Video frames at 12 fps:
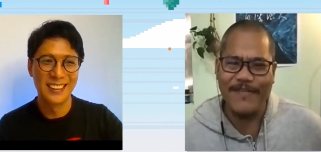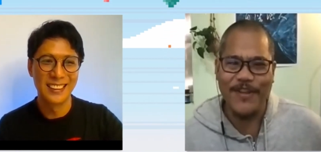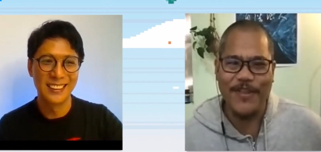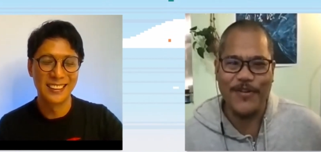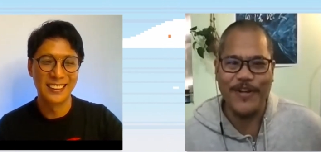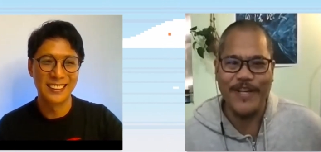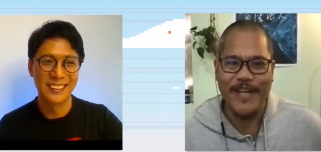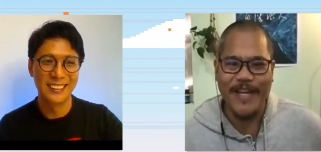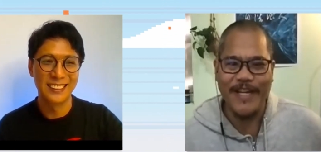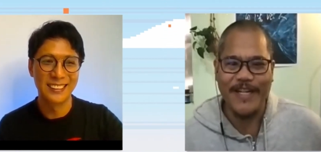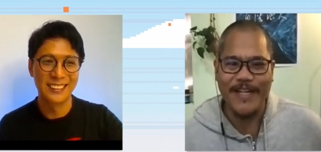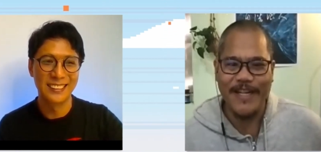Speaker 1: to
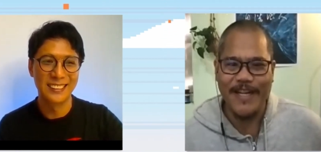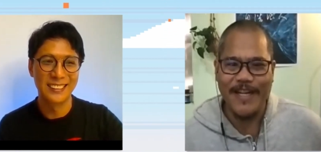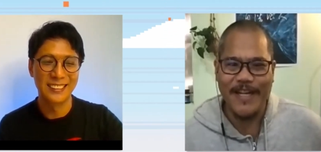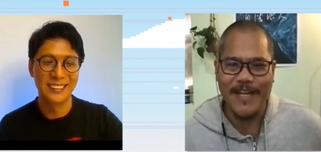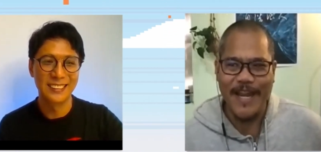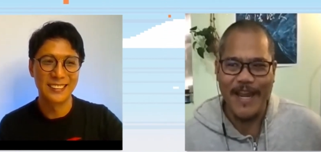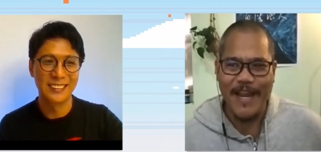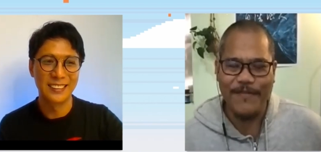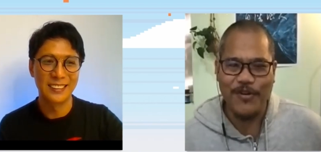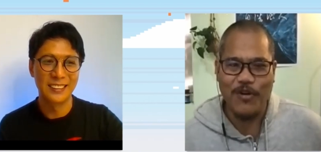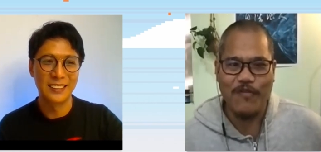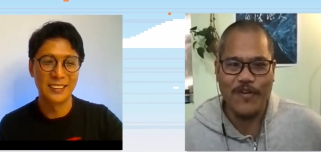38. Uh, if
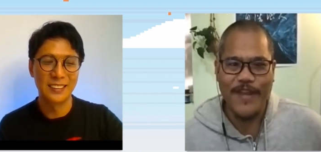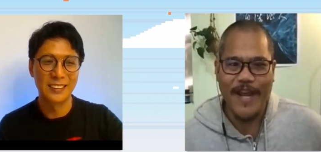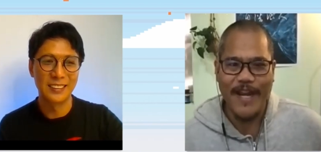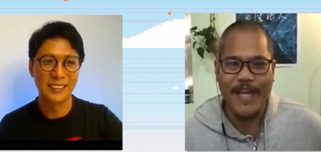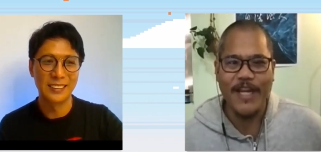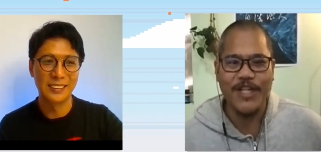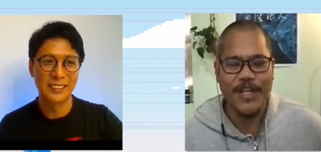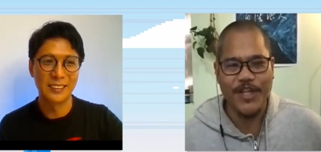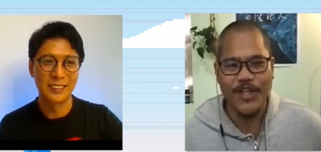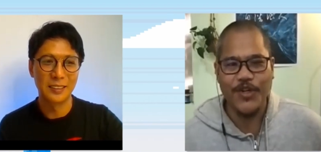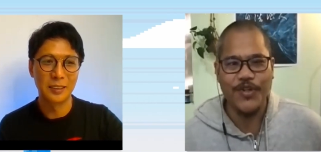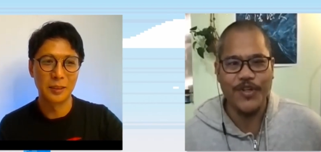you're over that age, then you
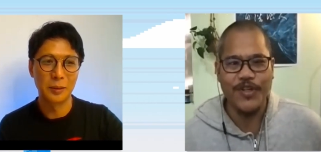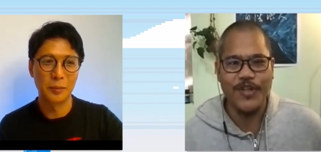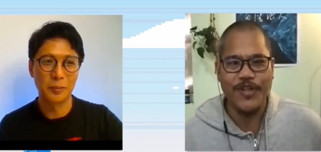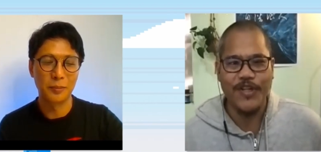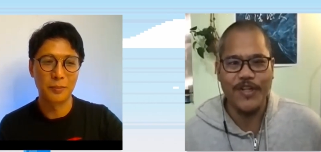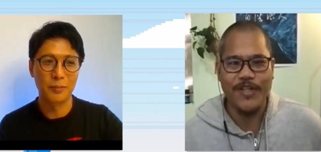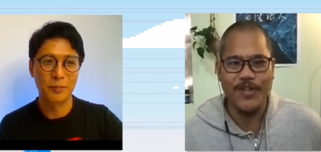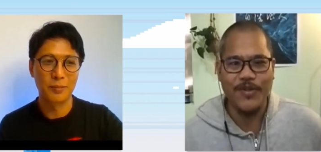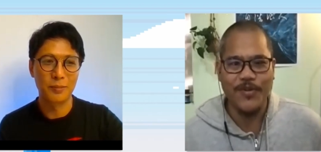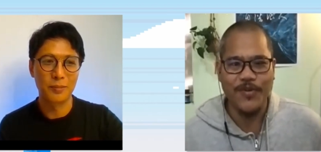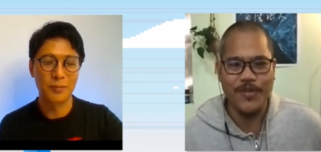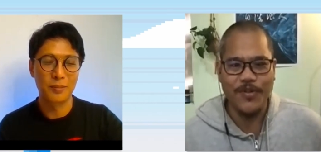don't need
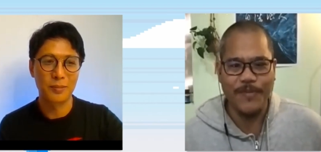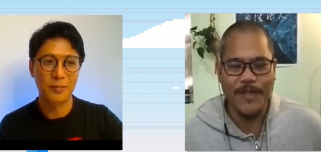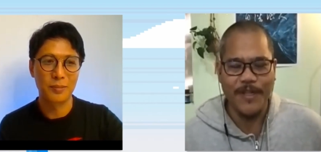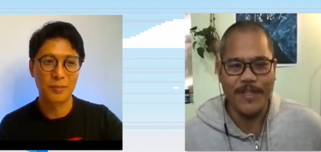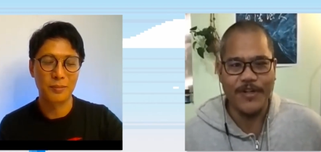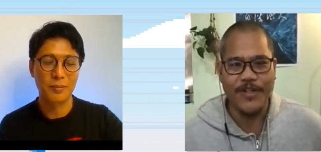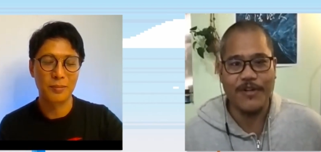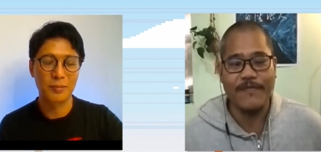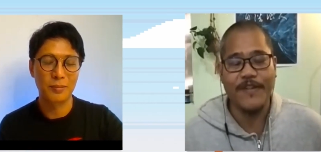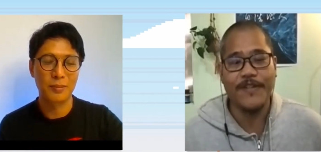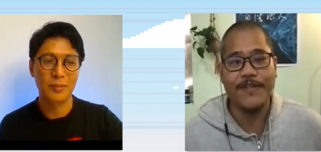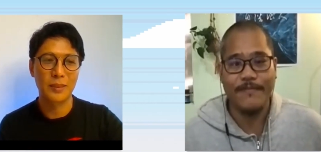to do military
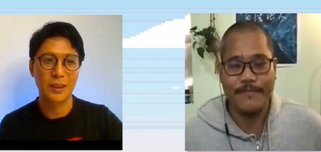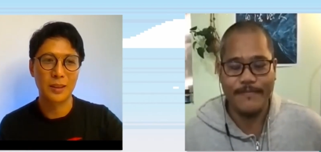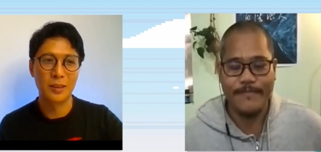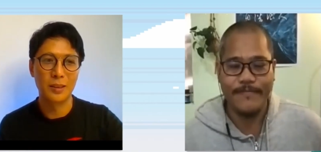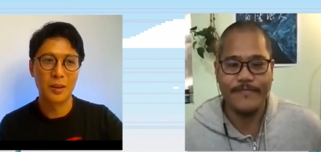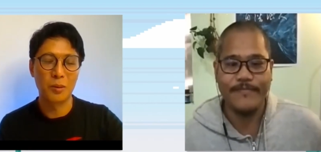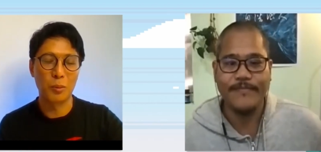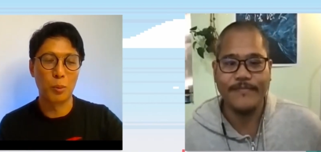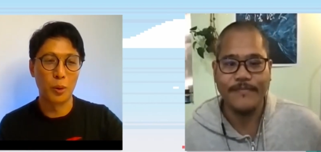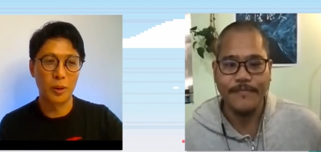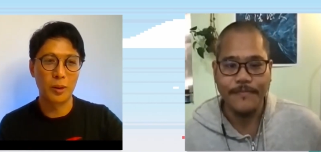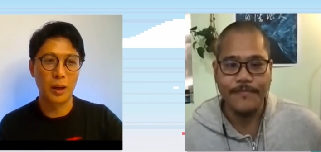service.
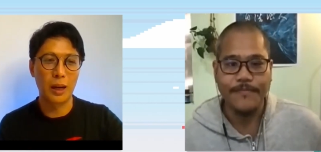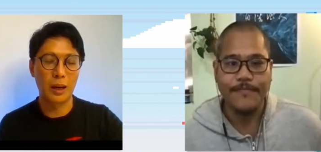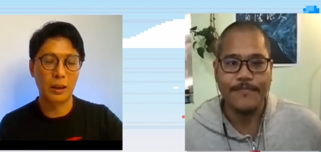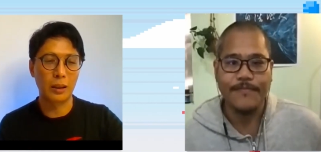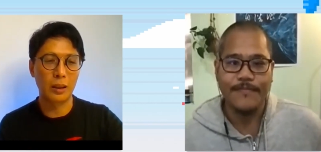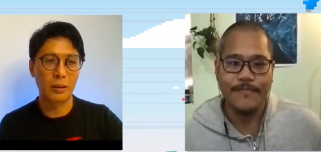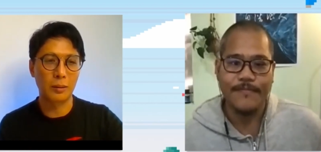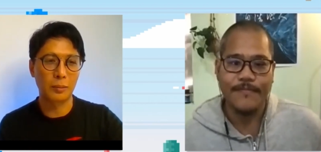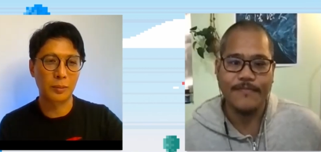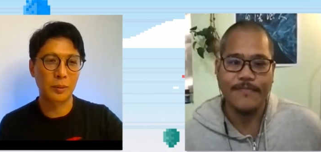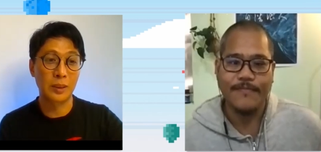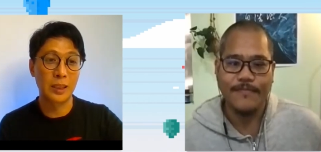
Speaker 2: Would uh, it, eh,
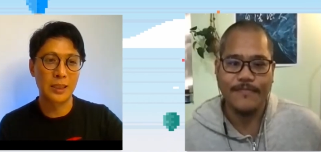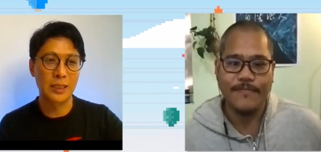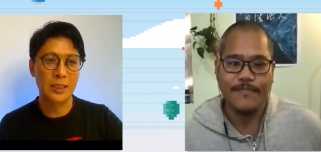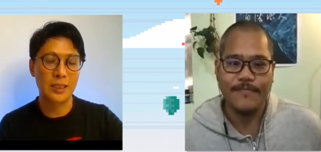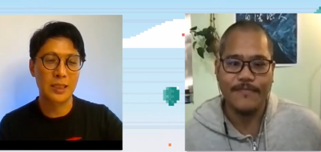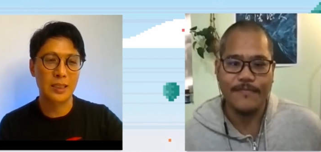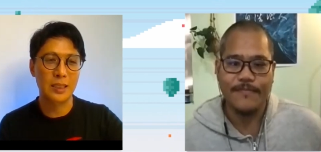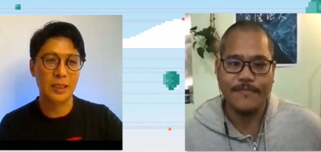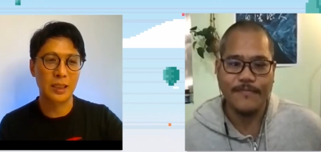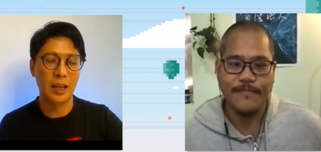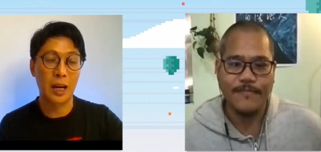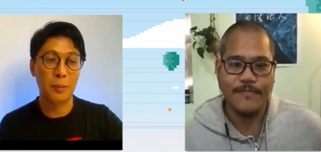this is
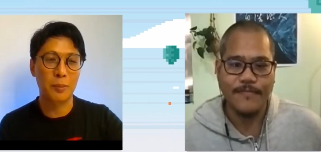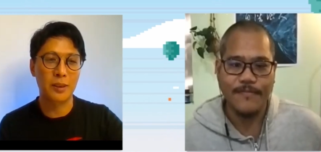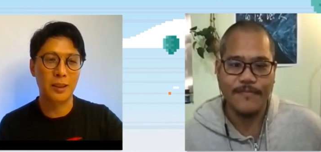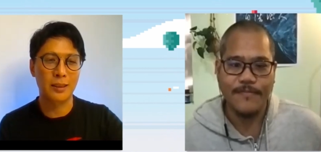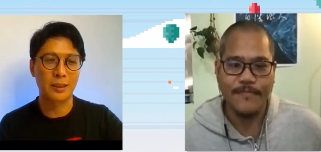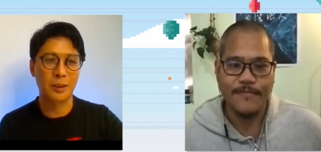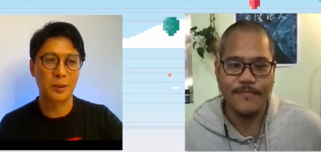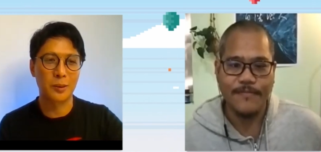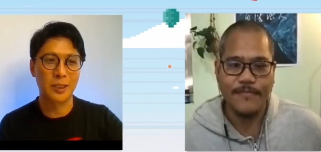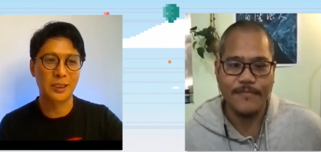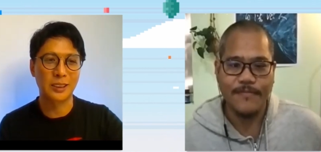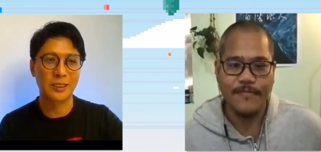just a hypothetical
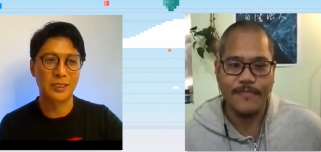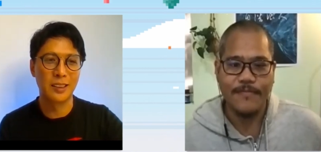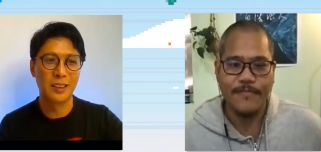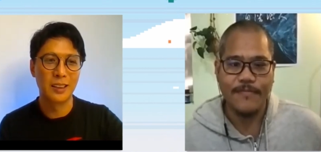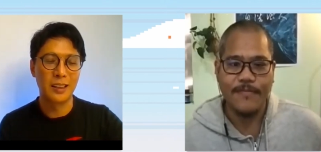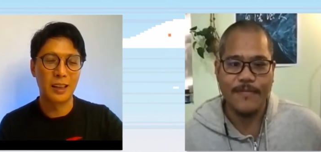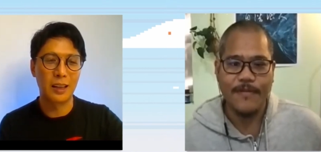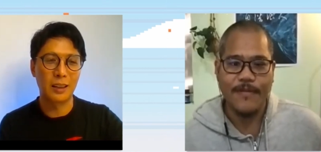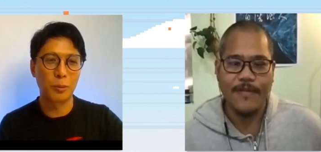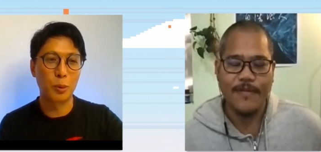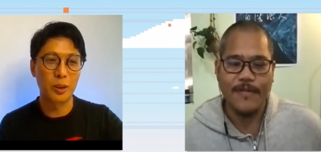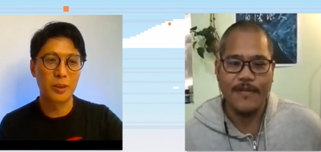question?
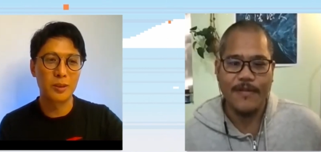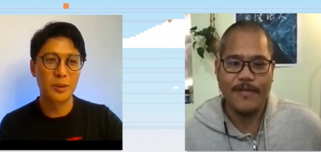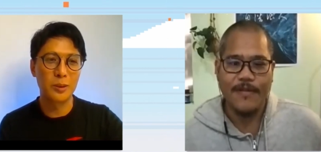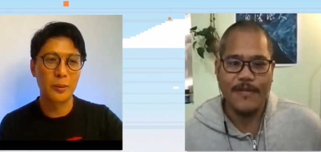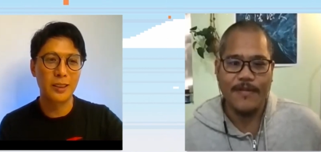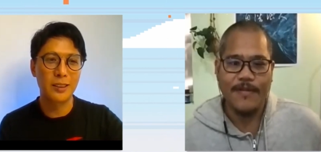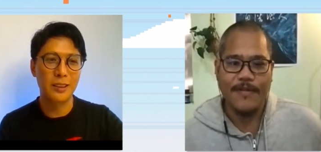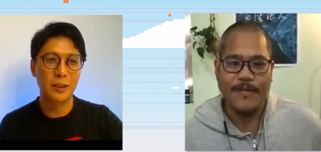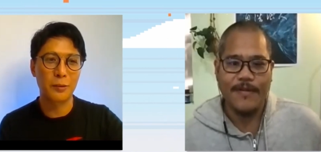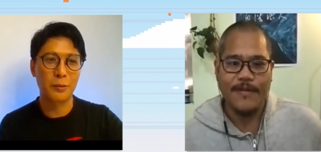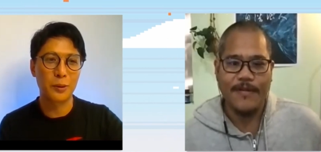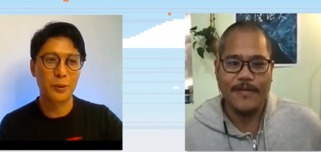Would you do it
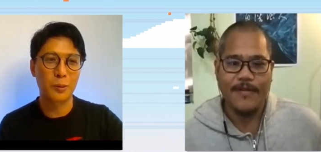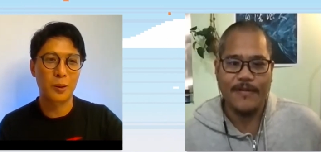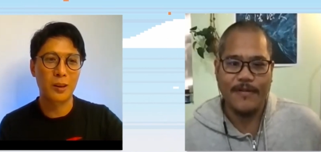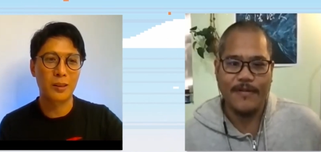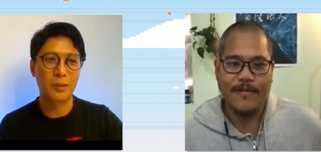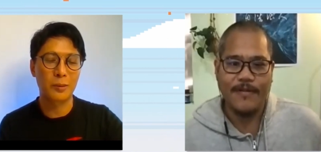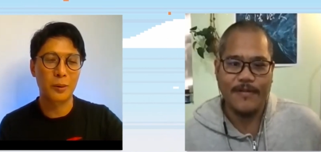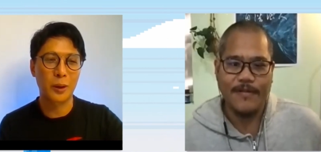if you were